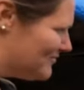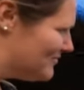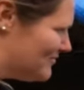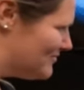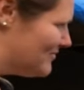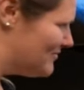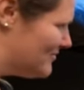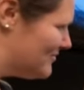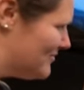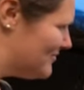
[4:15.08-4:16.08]

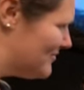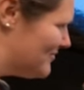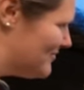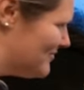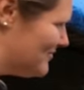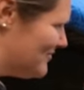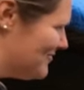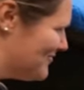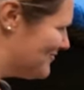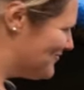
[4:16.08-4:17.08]
comprehensive veterinary
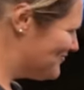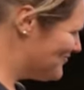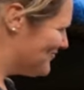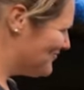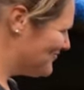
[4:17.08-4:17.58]
care. They get